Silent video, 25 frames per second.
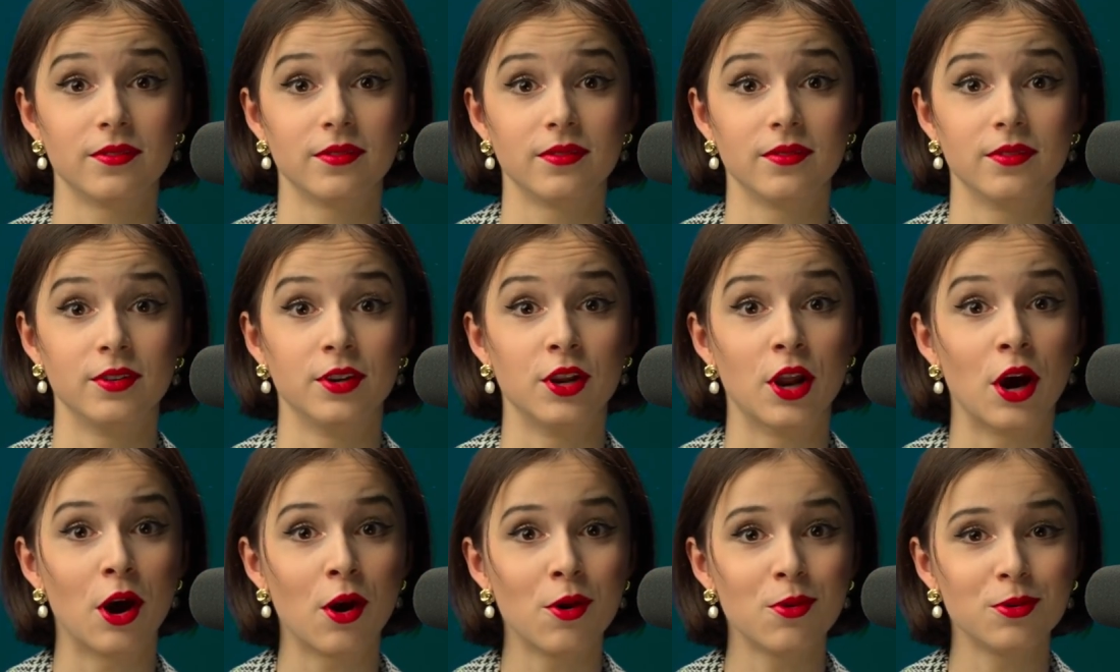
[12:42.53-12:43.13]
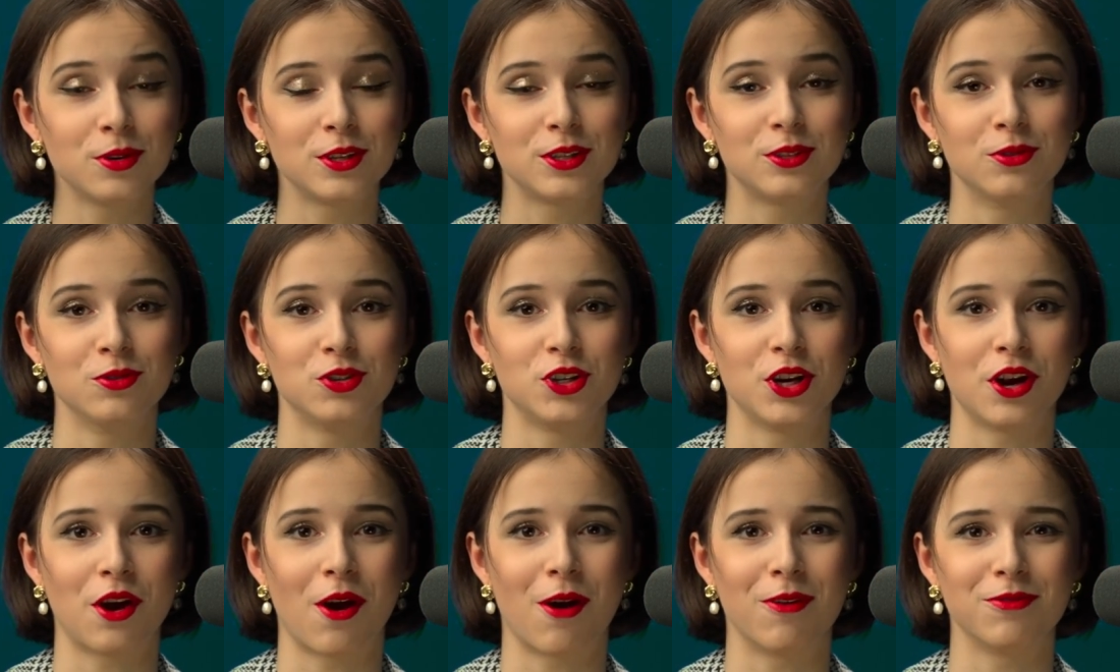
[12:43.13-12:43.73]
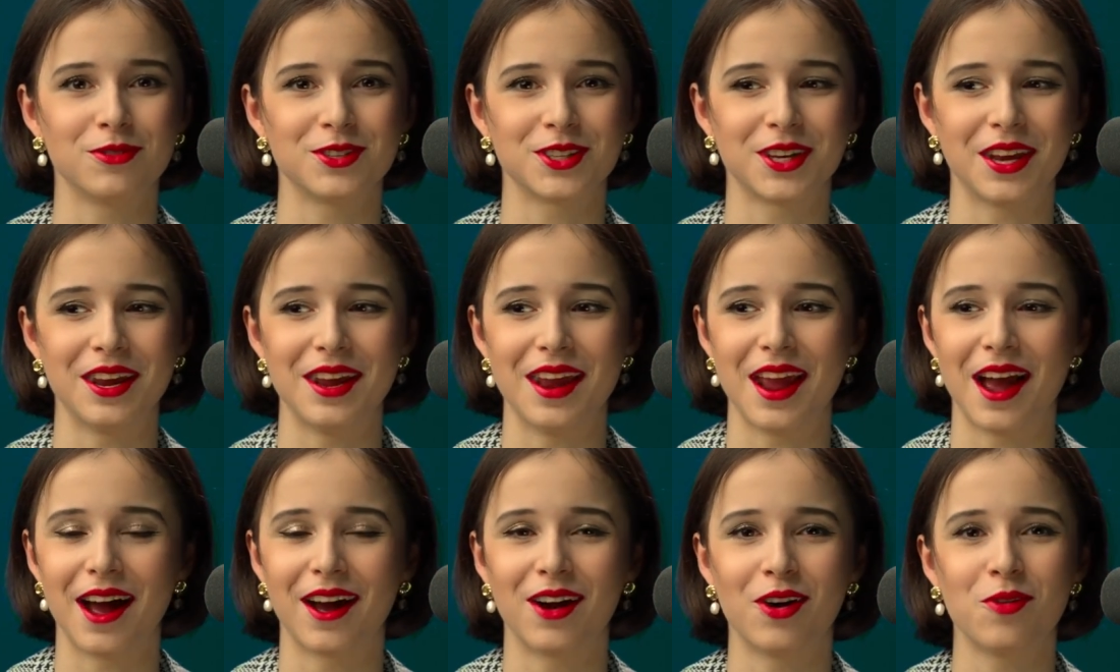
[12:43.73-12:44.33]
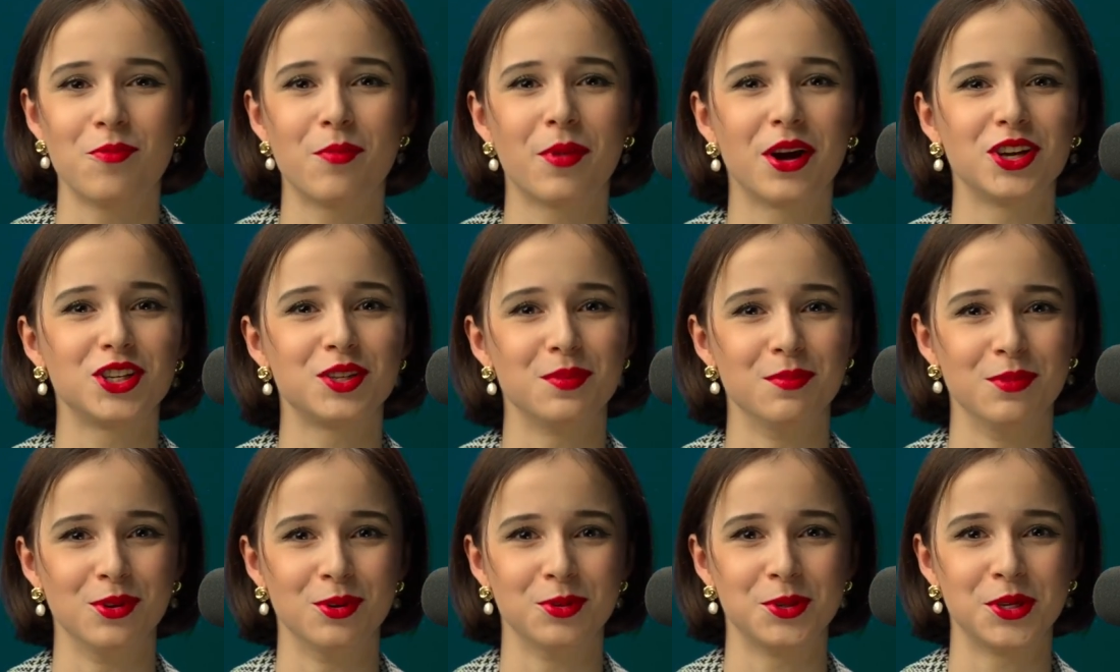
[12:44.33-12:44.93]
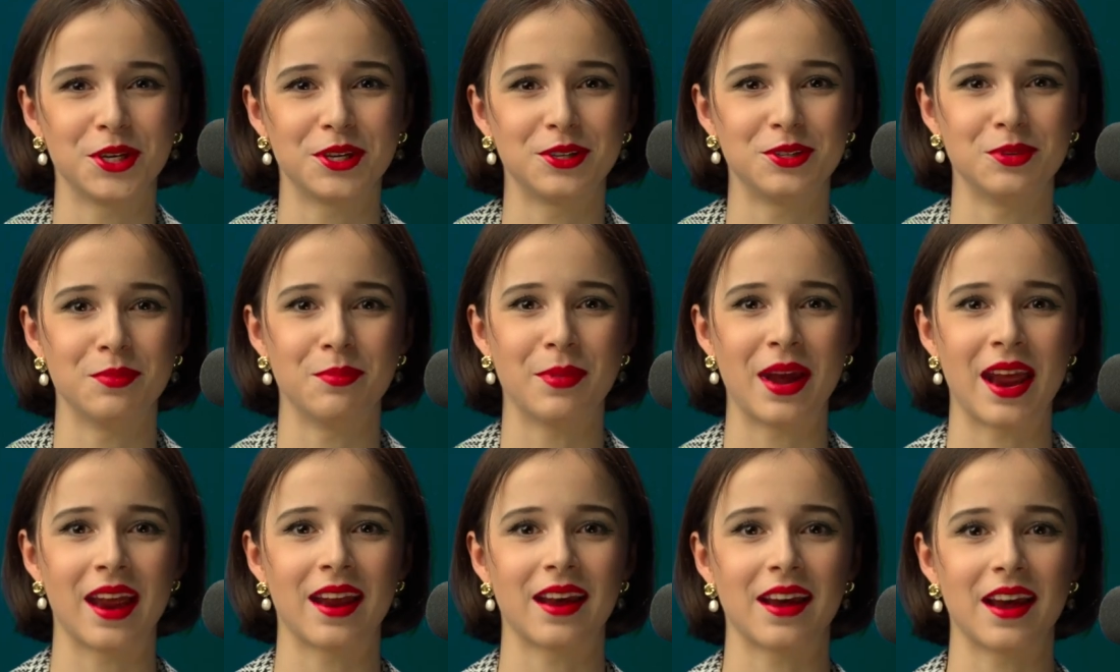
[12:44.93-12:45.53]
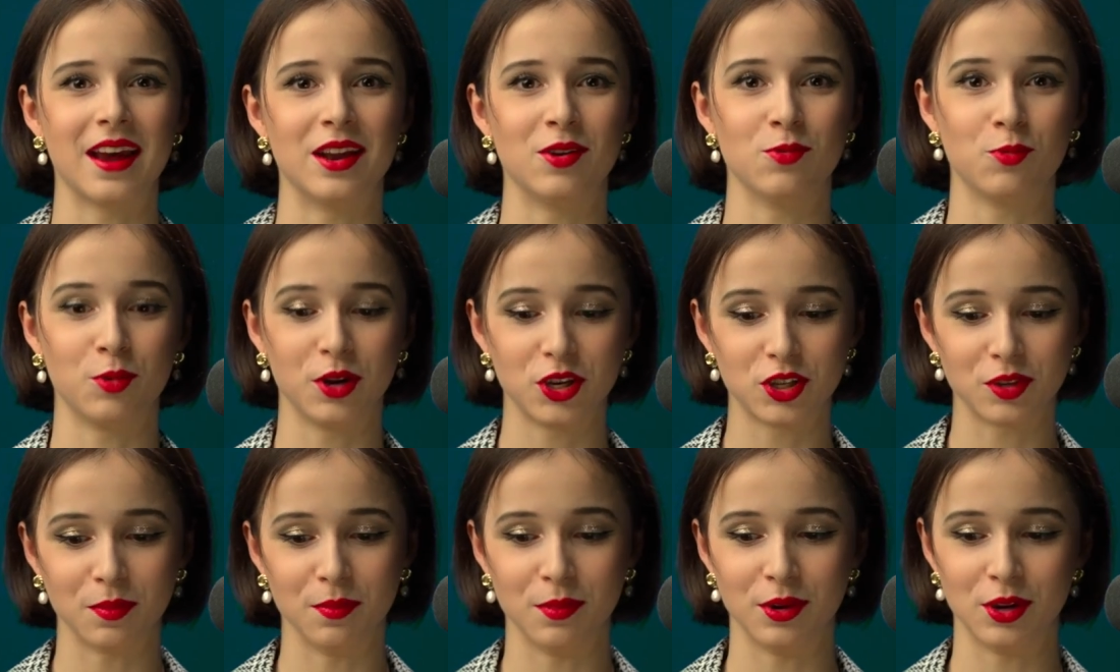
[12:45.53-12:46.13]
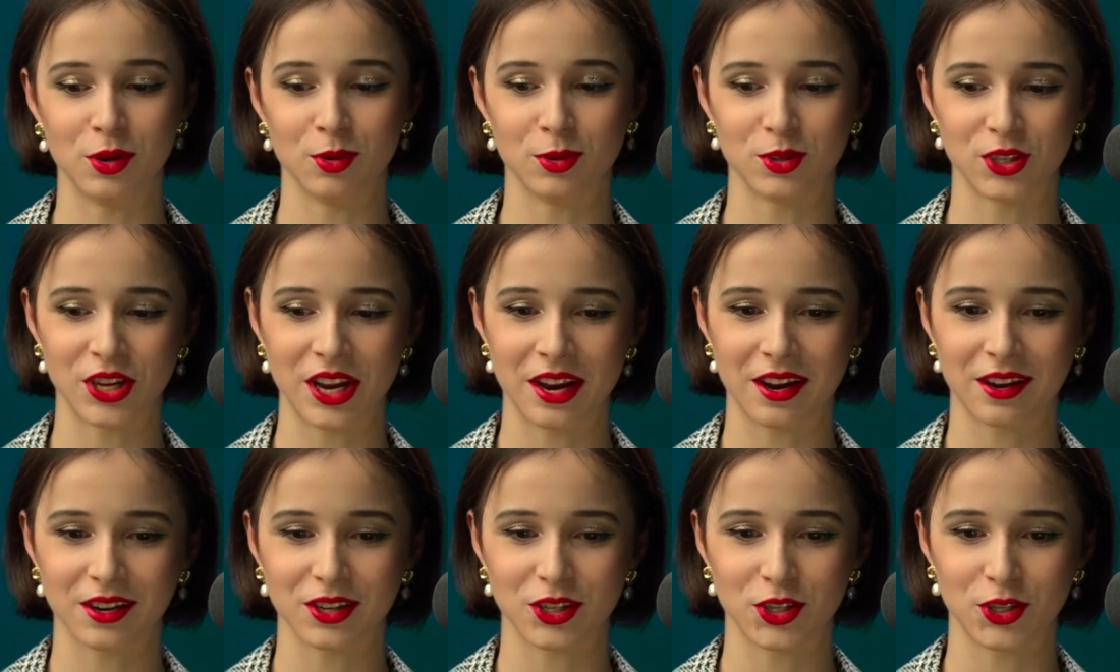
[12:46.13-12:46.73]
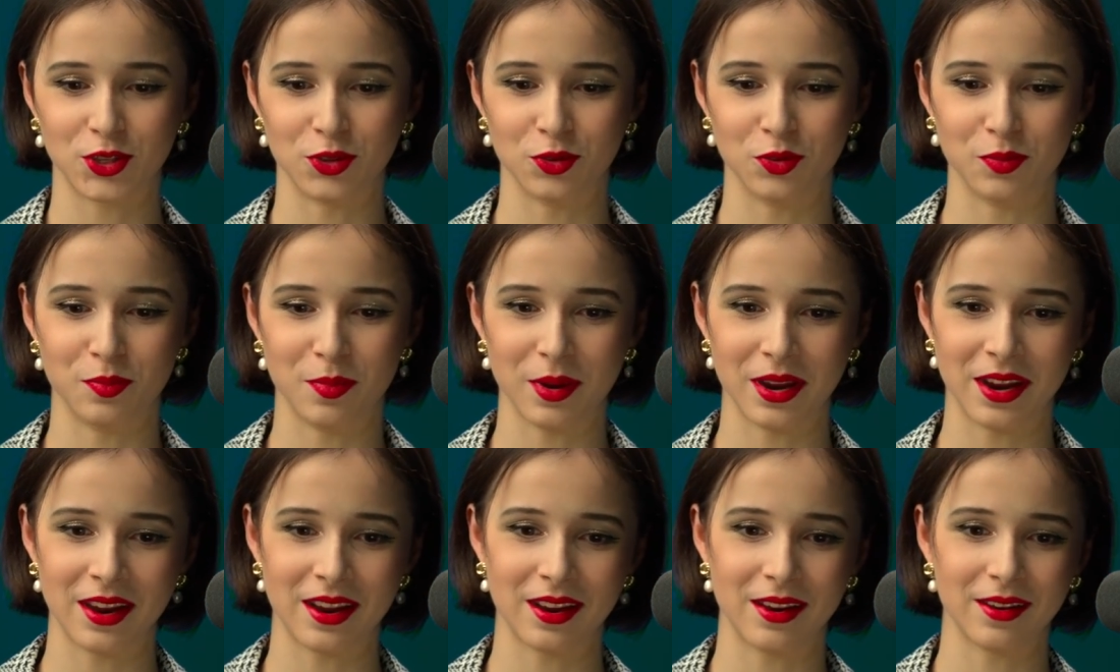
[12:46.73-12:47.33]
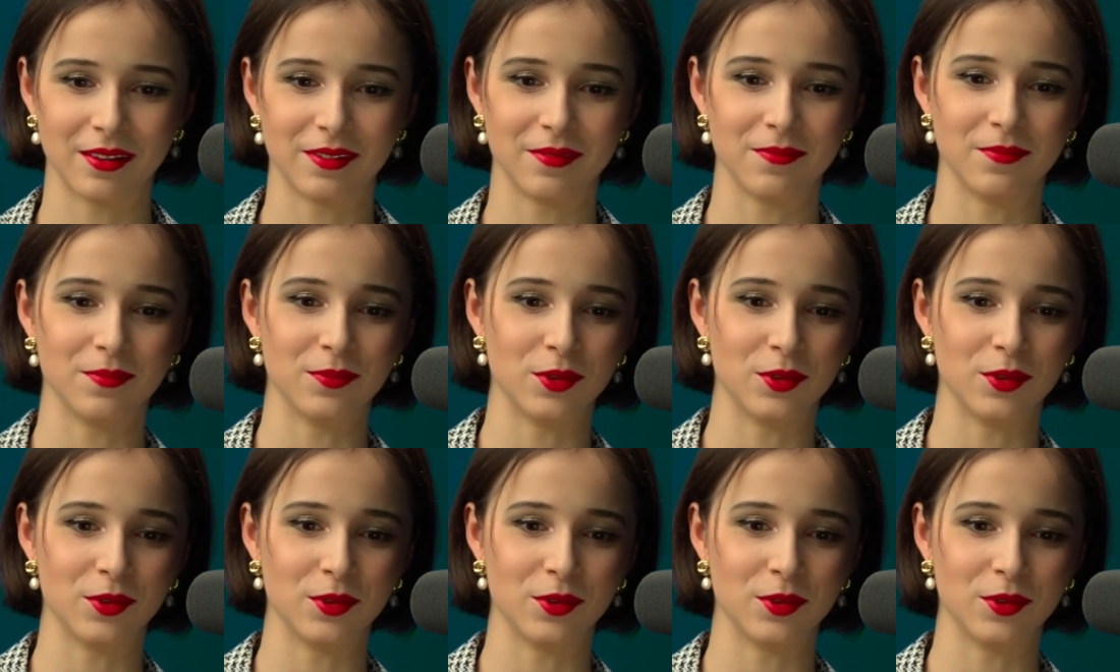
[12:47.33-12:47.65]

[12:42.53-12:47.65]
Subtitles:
Notes to Tchaikovsky how much music to make and which music should be,